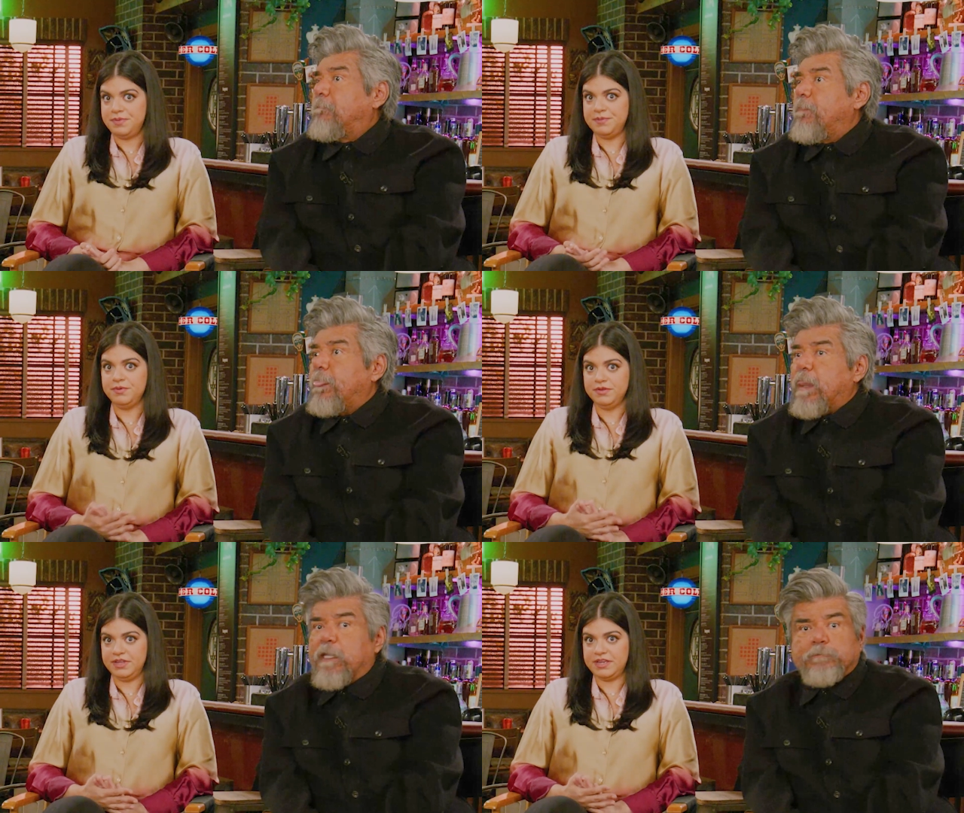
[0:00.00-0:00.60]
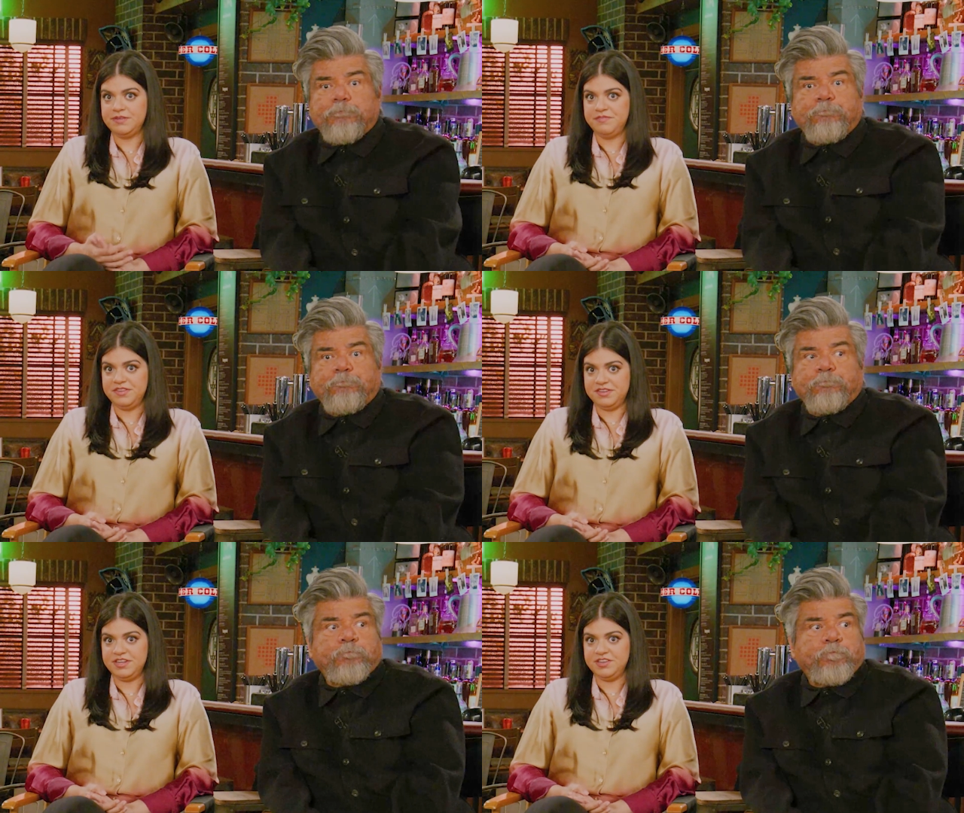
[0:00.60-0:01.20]
Speaker 1: bad. people like
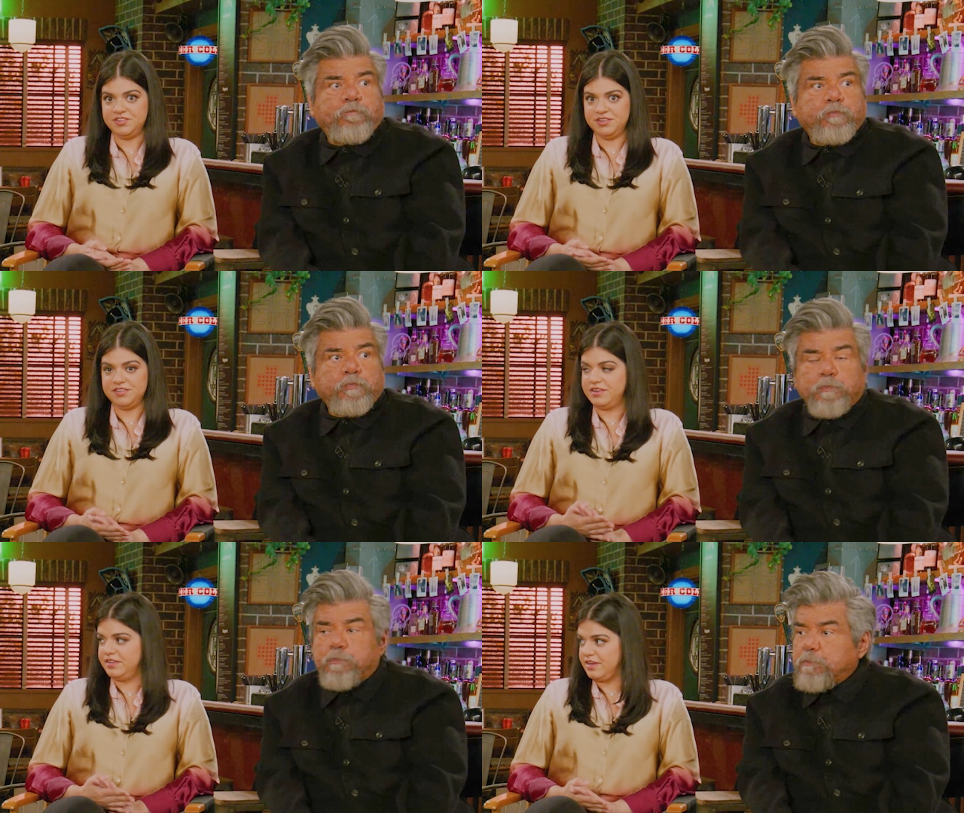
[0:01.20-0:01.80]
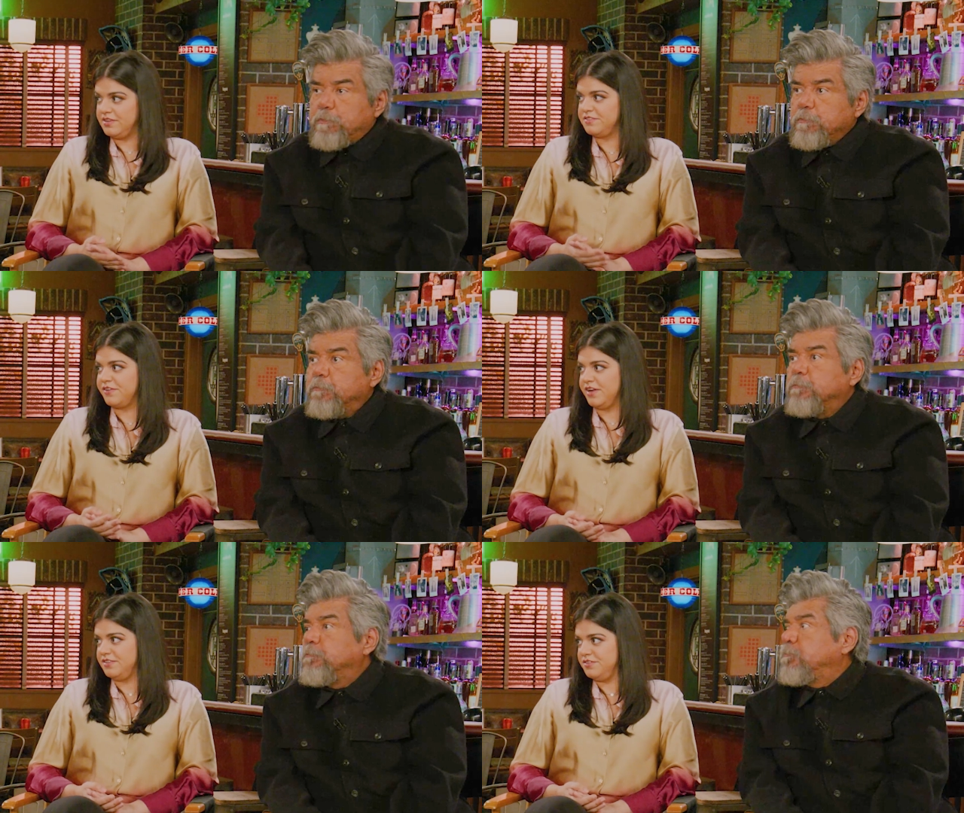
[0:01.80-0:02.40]
visitations at like his
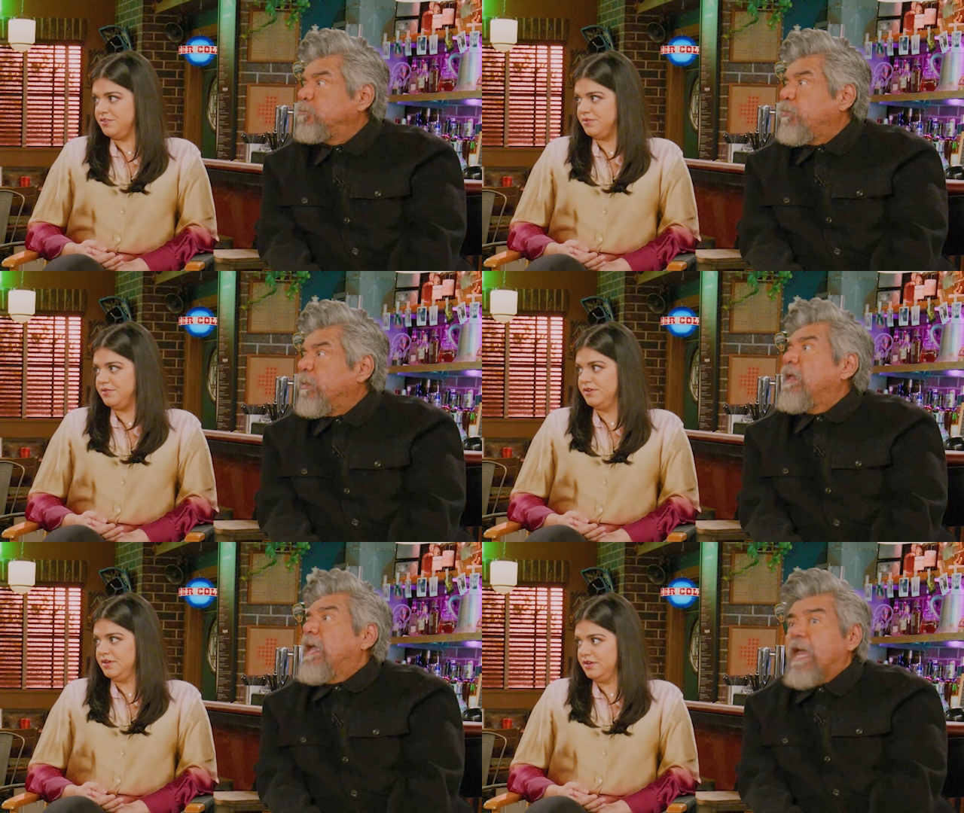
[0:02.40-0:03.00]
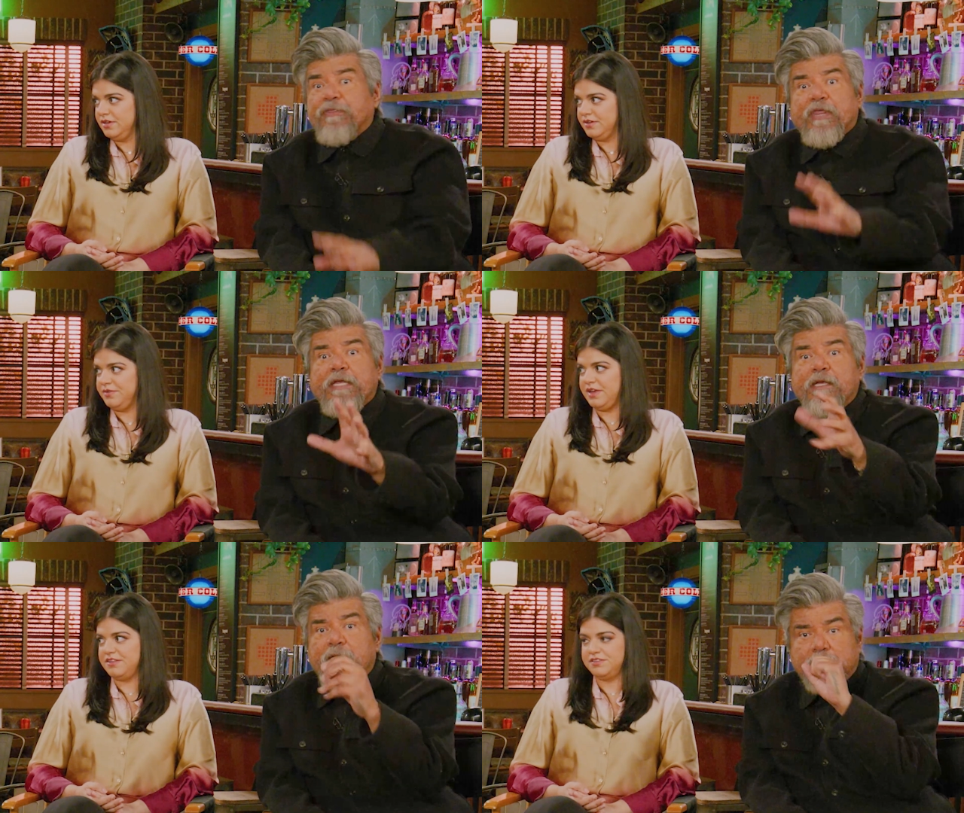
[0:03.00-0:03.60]
friends who.
Speaker 2: And then
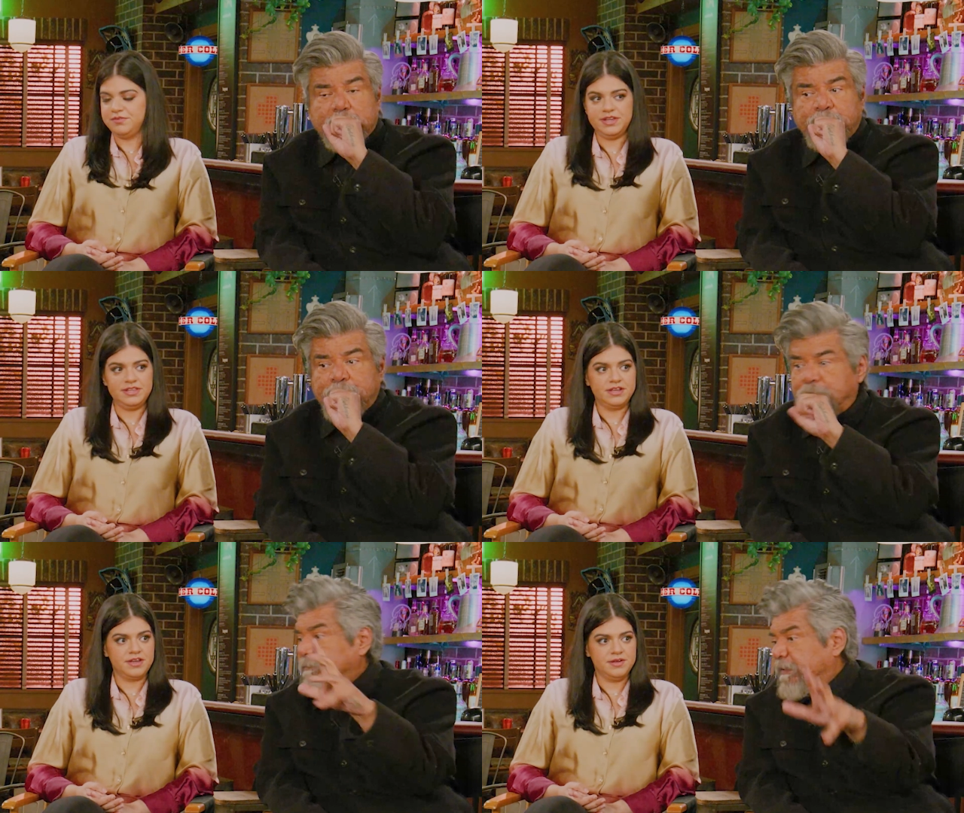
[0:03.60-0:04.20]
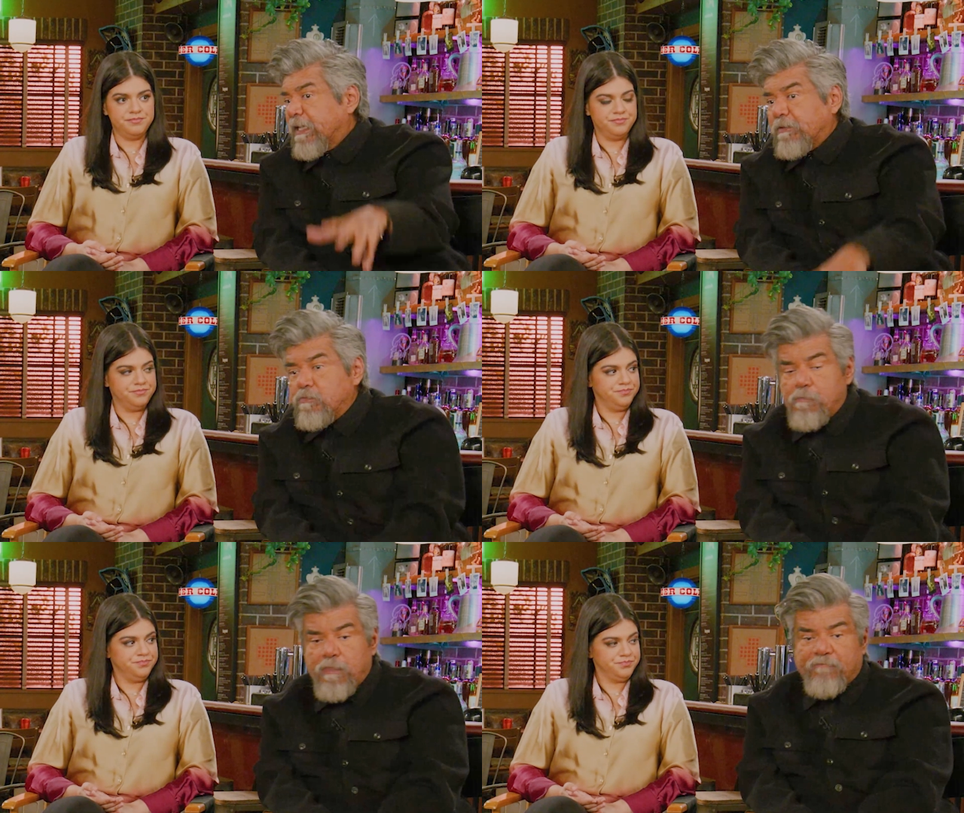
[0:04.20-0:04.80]
uh, okay. and then
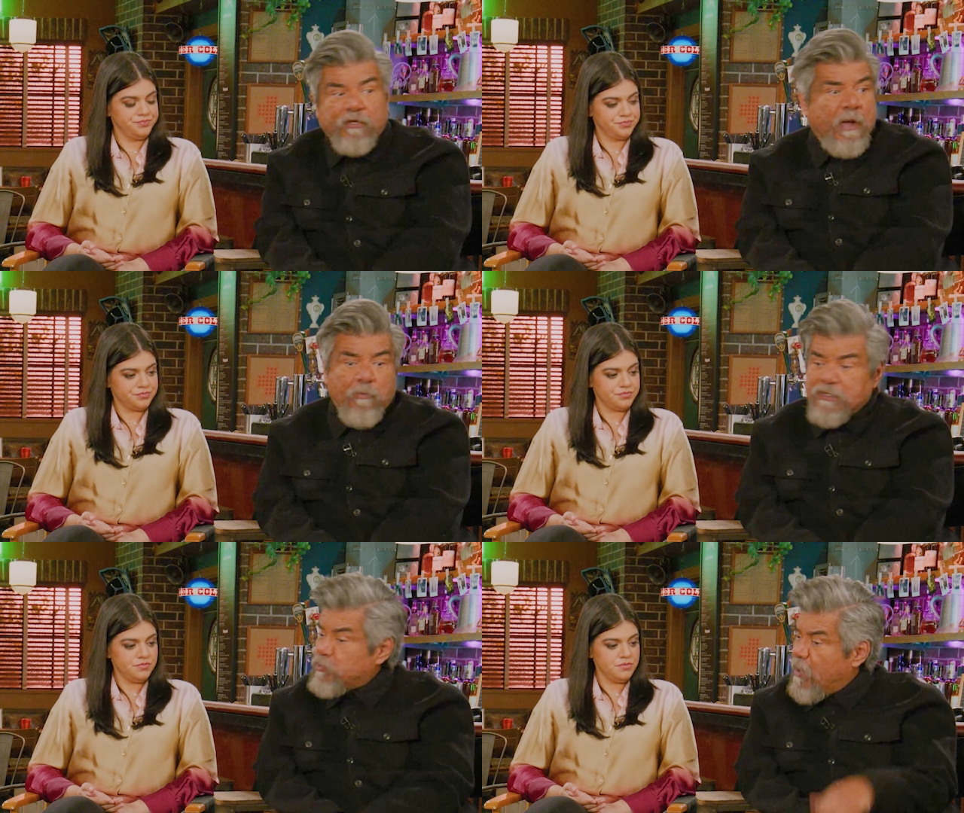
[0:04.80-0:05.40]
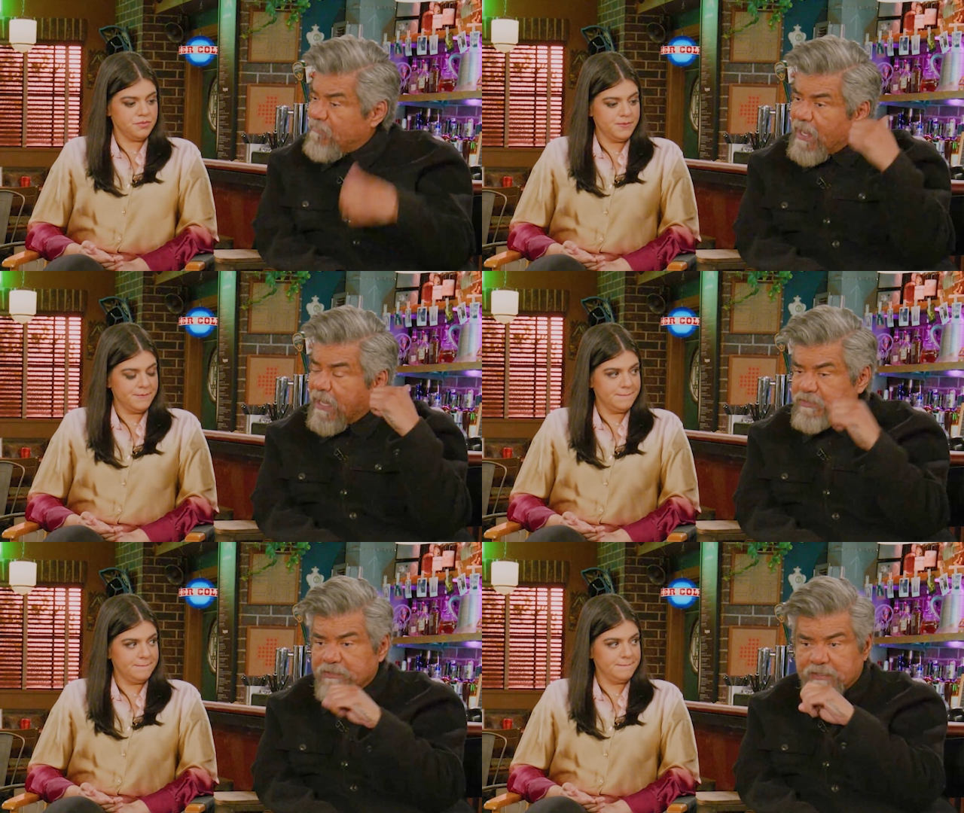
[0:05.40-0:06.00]
a couple months ago I have a
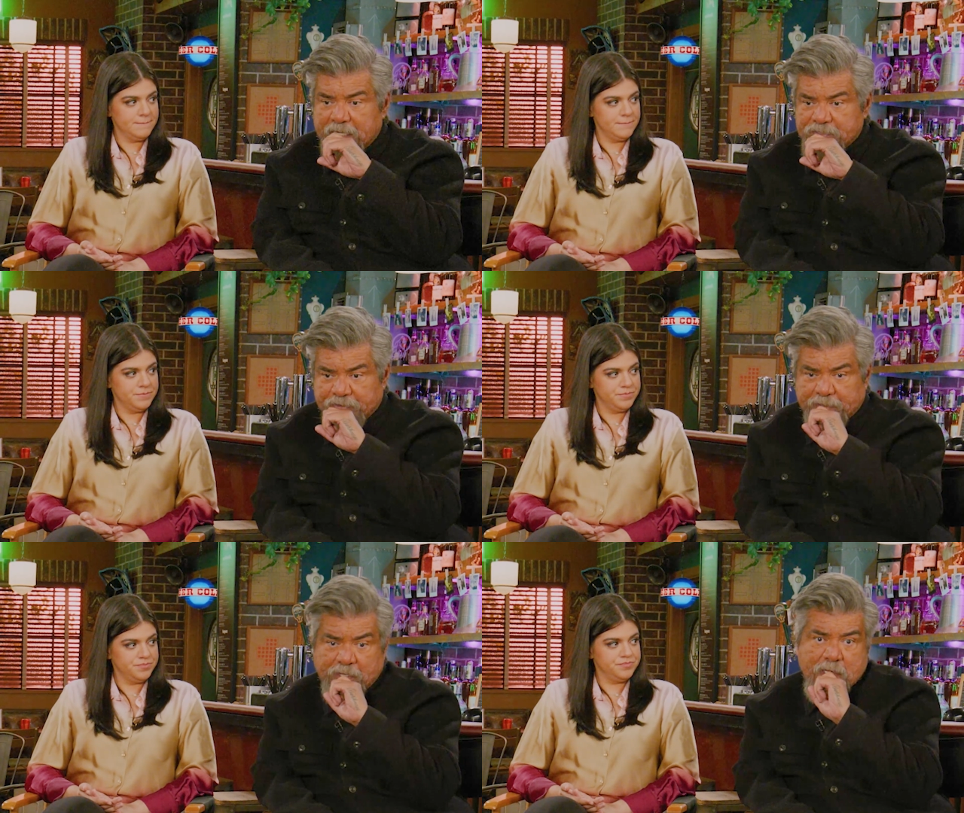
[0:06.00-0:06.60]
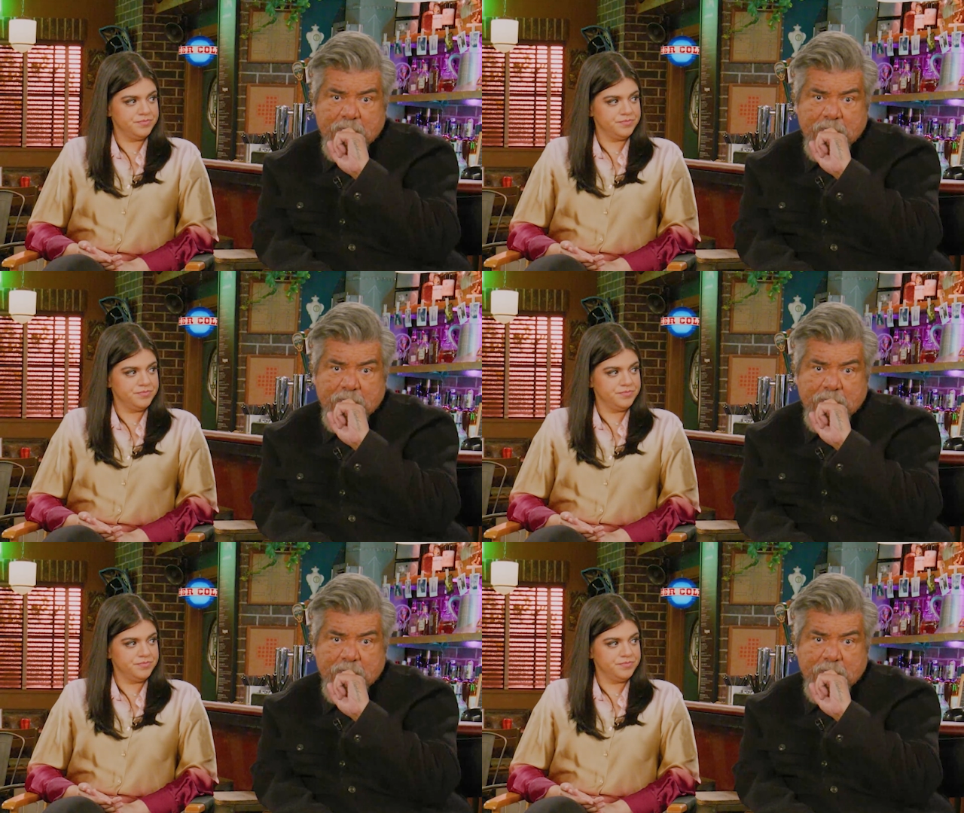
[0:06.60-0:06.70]
house in the desert and.